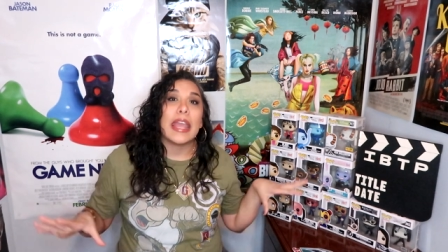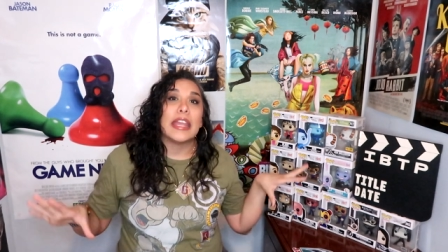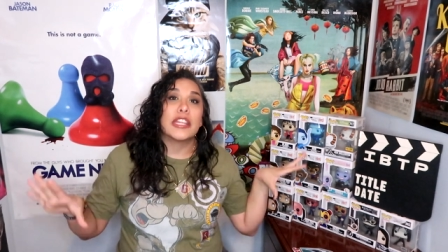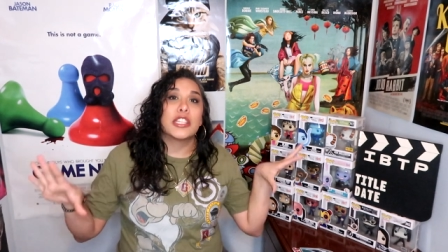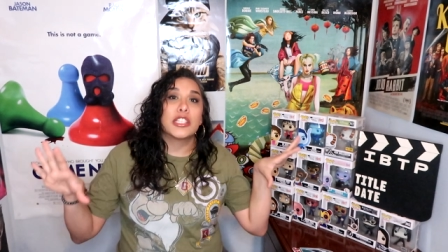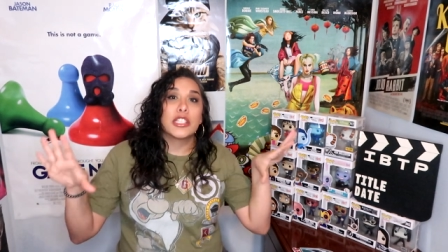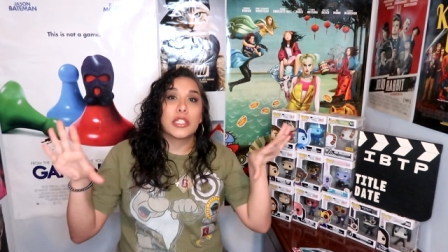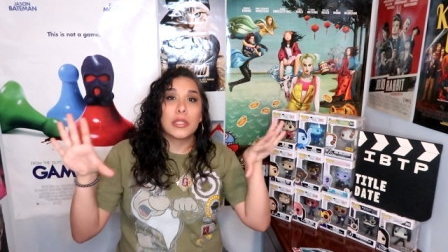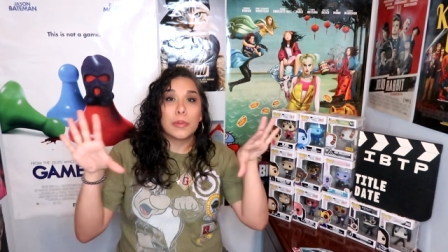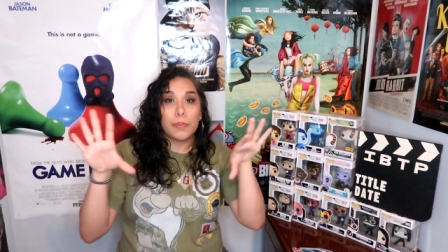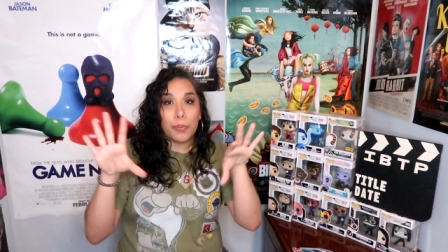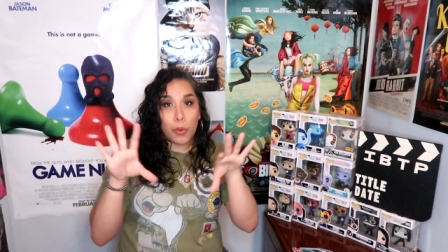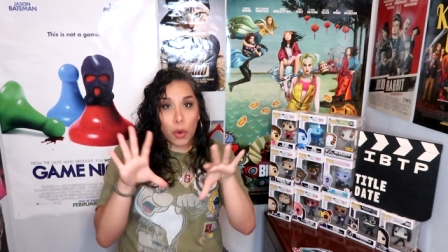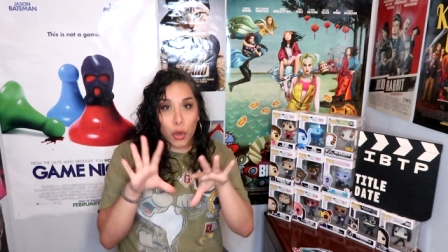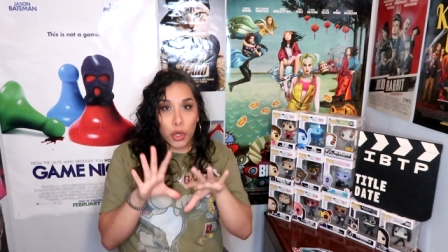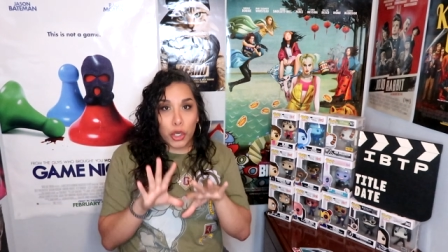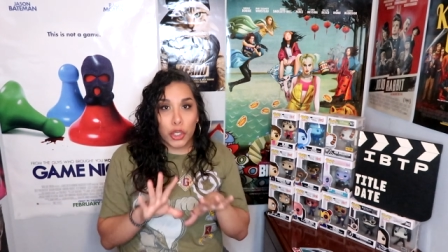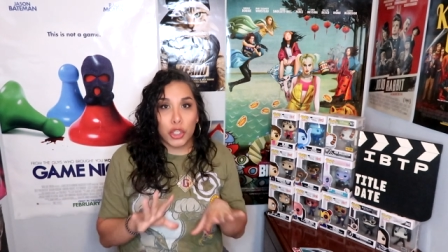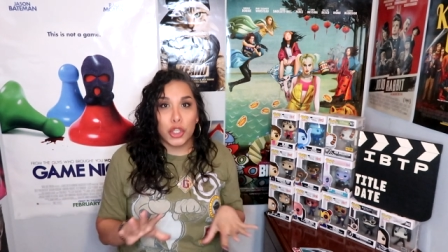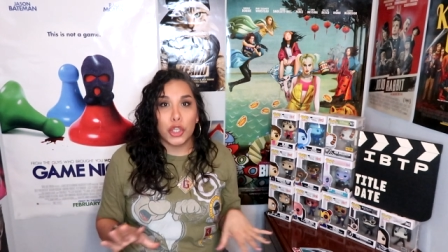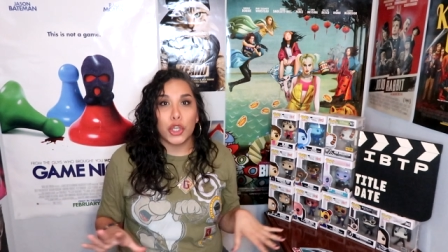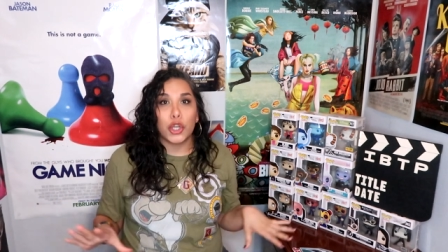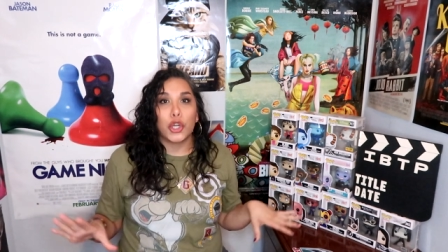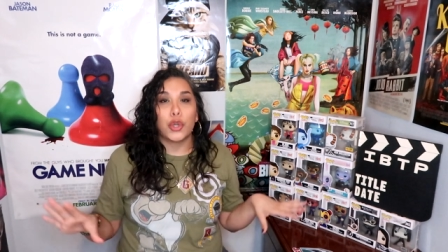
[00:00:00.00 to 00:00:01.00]
a
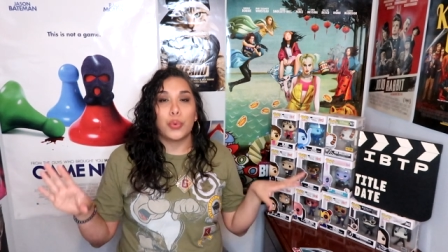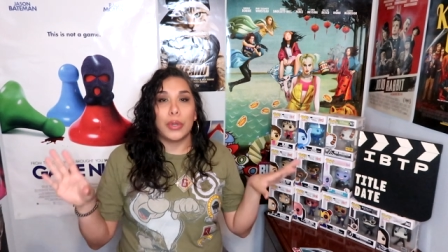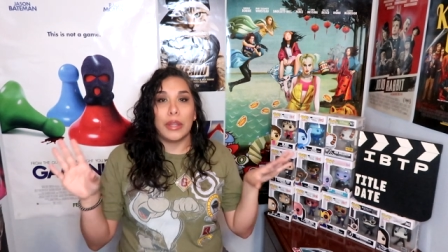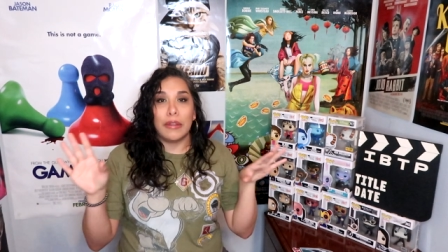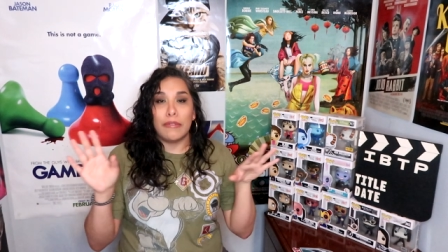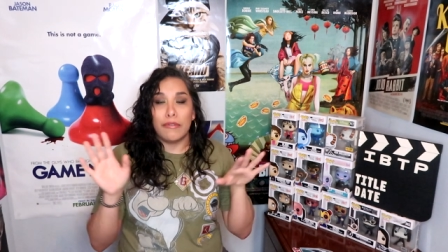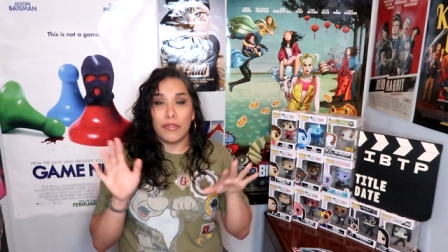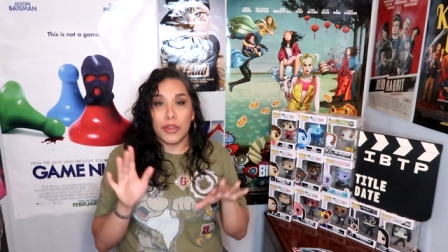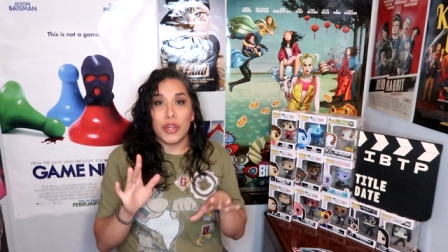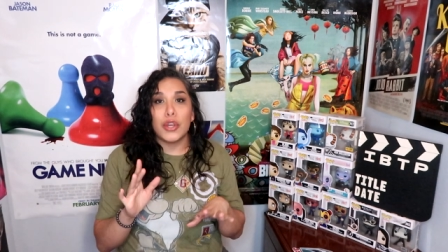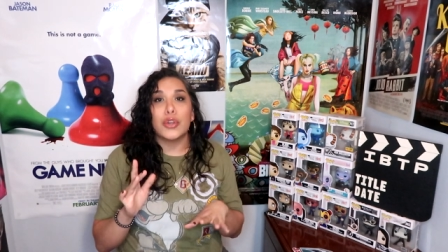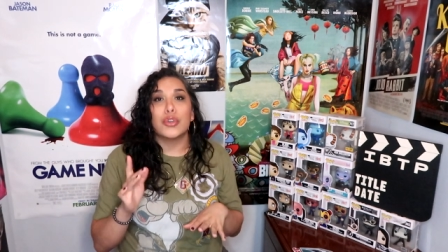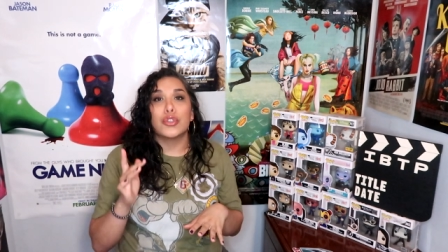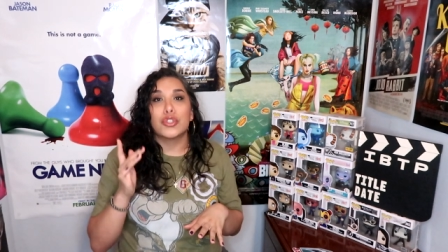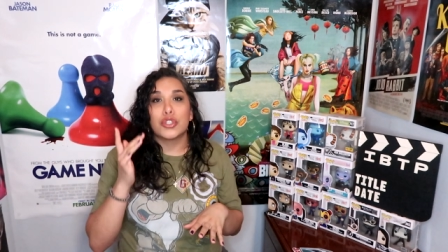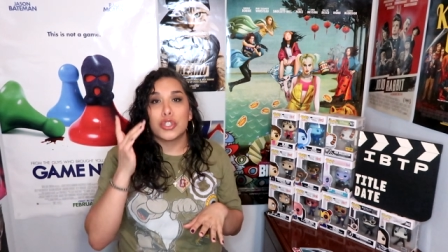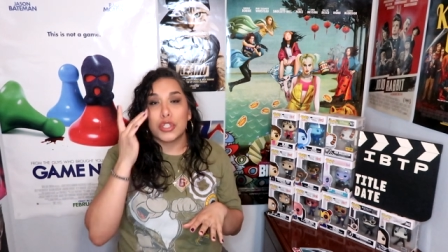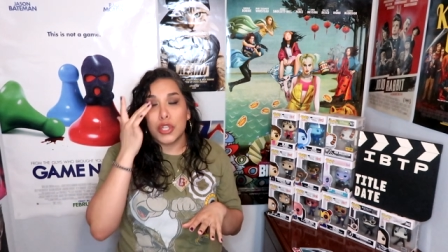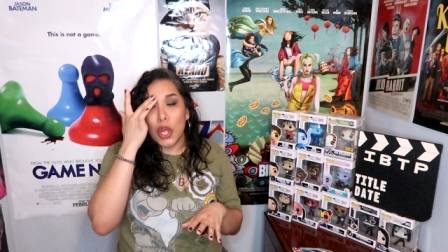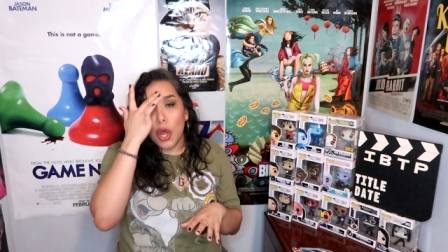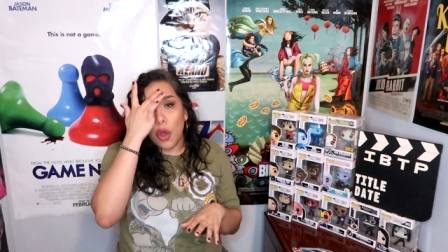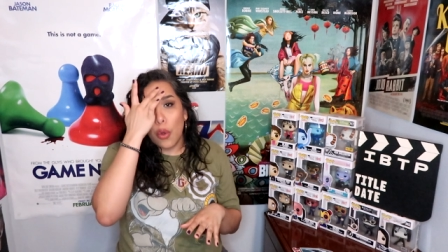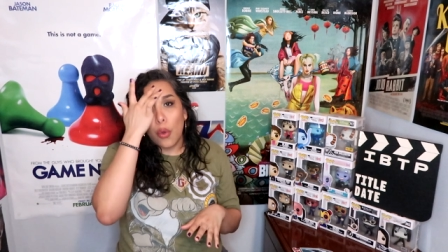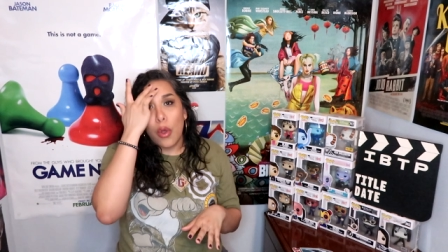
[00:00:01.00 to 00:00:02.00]
spoiler review
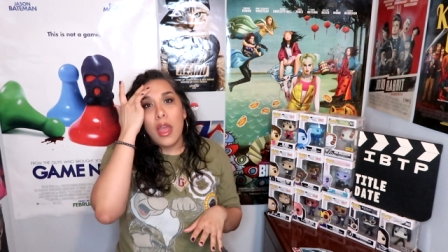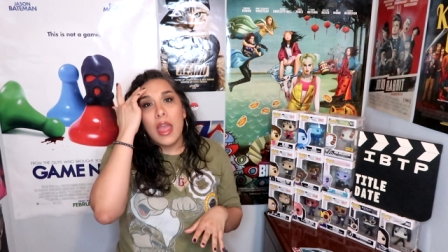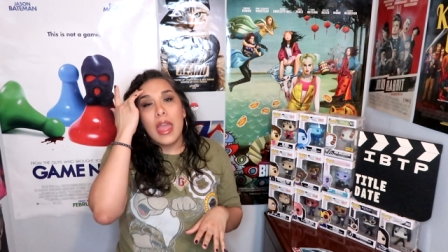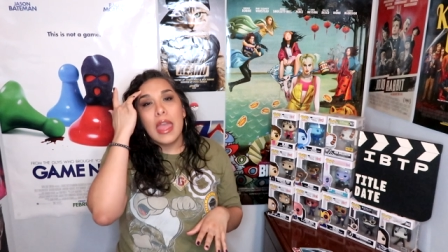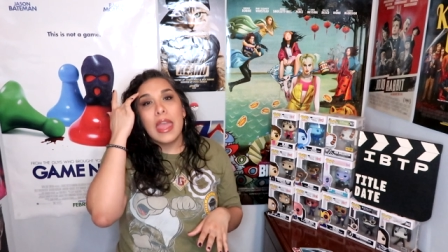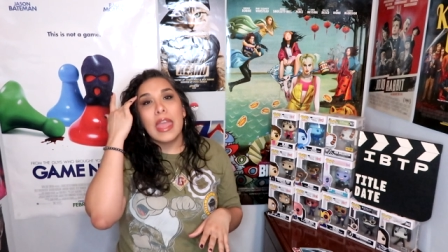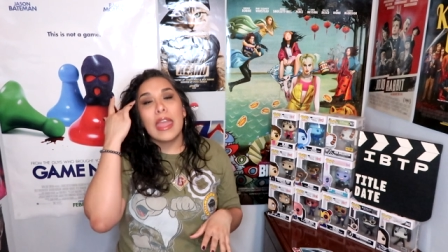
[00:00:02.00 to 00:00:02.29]
so